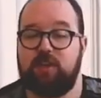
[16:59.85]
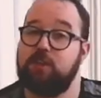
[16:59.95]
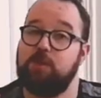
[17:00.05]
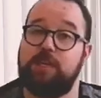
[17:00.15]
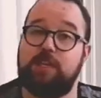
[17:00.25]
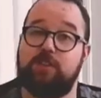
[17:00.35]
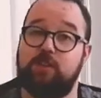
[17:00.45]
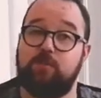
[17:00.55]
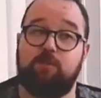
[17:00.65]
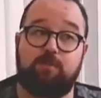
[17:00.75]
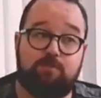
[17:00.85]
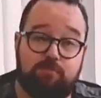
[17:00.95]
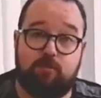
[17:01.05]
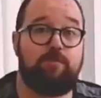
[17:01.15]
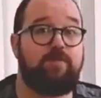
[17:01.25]
And you need to
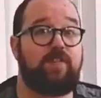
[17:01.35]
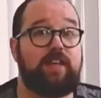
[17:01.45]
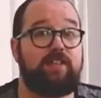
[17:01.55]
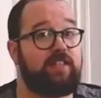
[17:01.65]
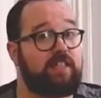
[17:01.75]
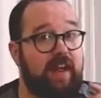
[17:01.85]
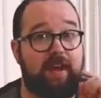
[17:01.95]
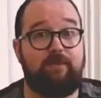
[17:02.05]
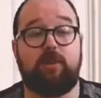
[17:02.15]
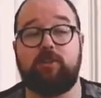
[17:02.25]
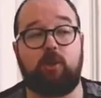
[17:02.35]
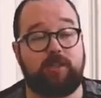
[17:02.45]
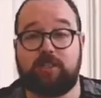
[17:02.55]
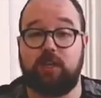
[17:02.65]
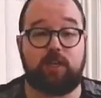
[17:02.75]
prove this, you need evidence or
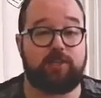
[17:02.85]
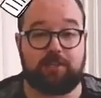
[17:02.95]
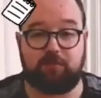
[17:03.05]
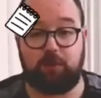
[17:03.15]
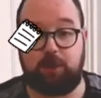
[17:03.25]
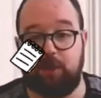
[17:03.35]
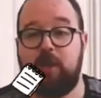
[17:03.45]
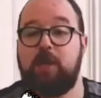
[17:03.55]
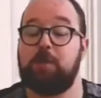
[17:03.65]
it's curtains for you.